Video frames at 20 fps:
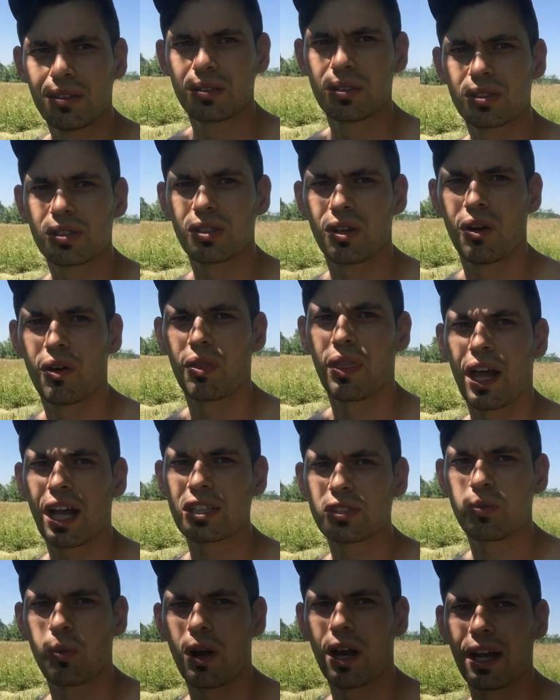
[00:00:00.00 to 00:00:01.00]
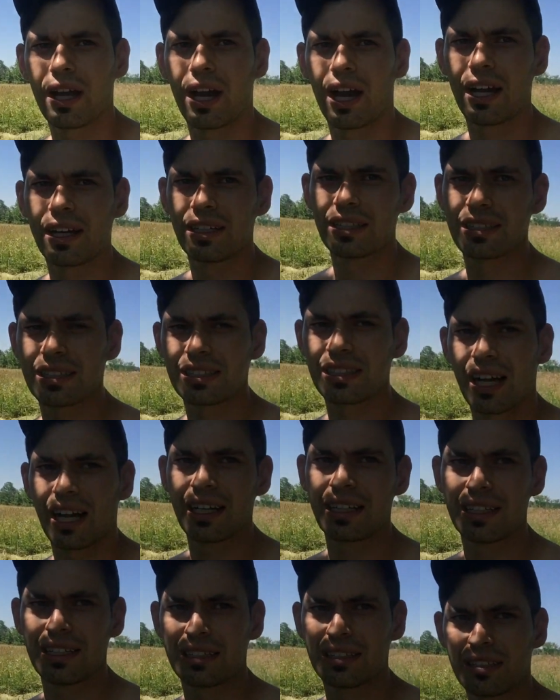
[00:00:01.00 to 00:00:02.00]
So that's why I
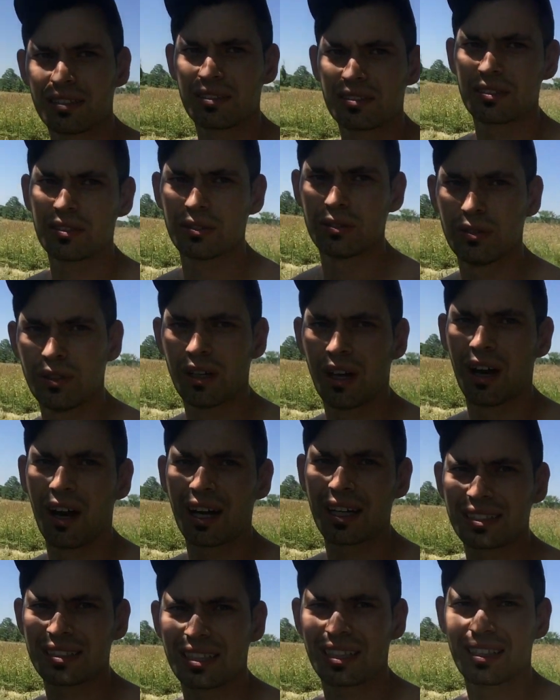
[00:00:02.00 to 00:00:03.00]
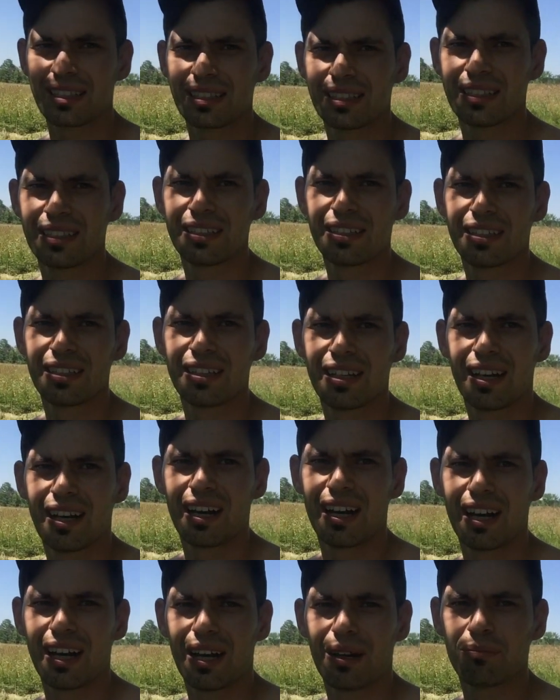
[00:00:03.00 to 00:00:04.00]
decided to not
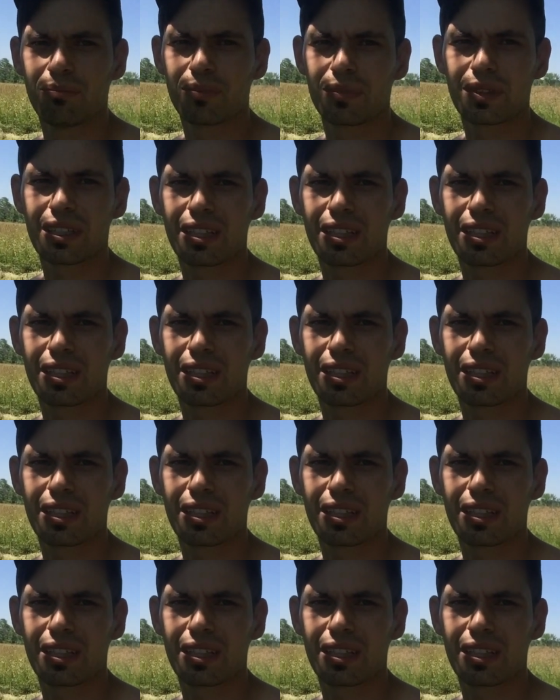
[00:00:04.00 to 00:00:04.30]
um,